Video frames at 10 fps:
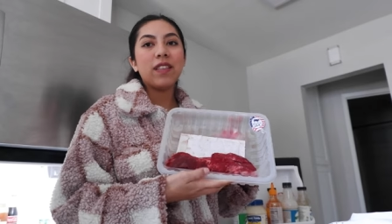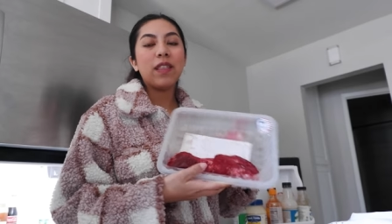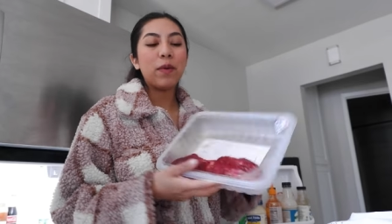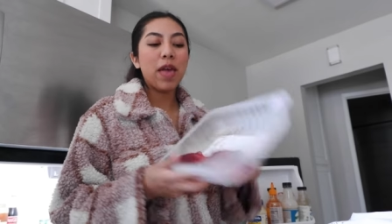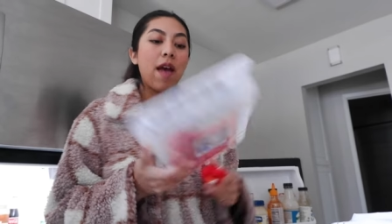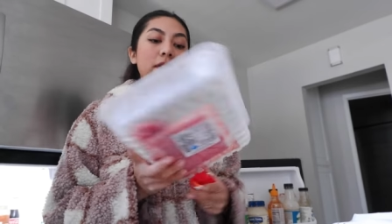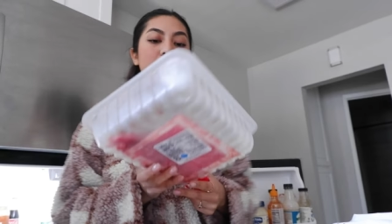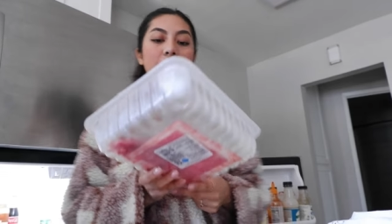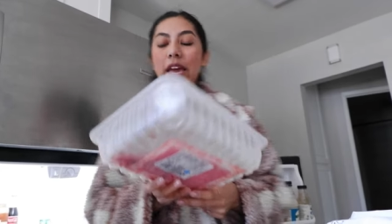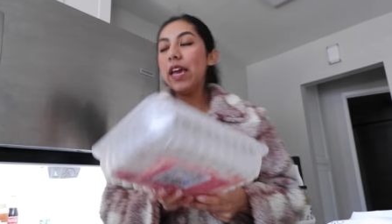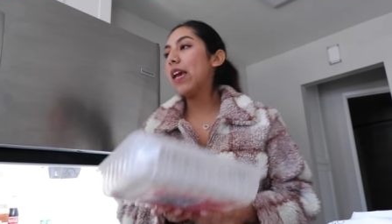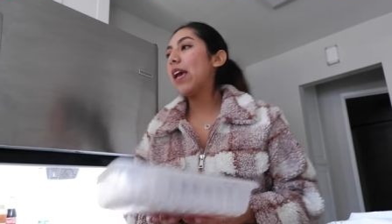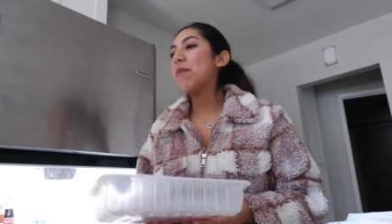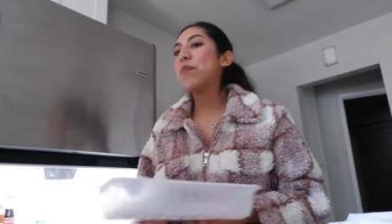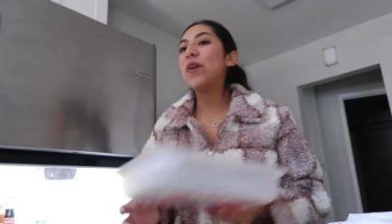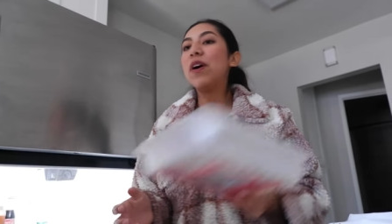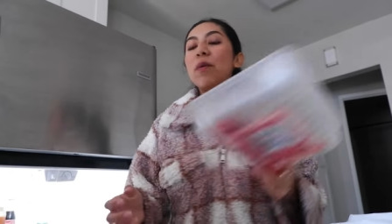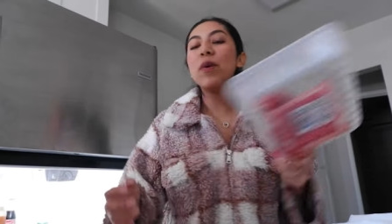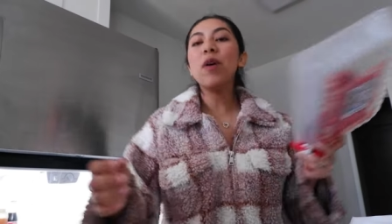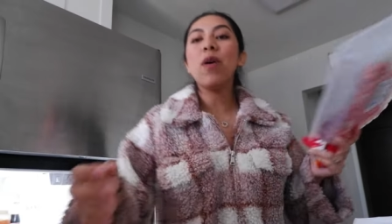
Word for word: that we haven't ate, but we